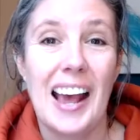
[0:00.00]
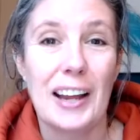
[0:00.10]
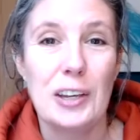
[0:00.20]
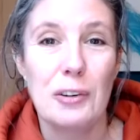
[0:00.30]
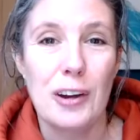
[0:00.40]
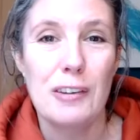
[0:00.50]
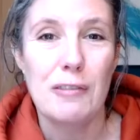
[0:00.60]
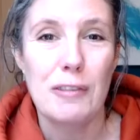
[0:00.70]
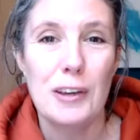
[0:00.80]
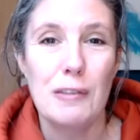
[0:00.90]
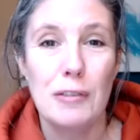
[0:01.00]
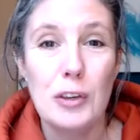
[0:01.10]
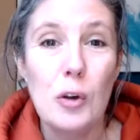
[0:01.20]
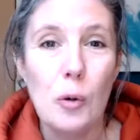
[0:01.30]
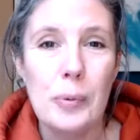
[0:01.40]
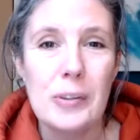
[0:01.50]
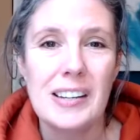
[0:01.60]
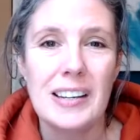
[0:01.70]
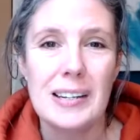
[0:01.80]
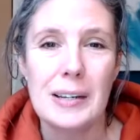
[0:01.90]
accurate for your
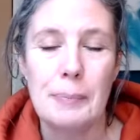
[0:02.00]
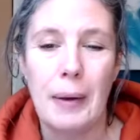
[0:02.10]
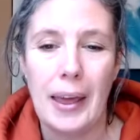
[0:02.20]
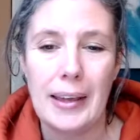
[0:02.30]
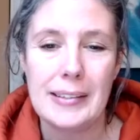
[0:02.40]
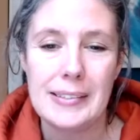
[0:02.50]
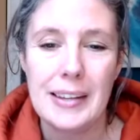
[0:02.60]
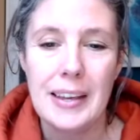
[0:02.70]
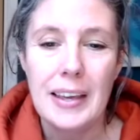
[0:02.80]
particular place.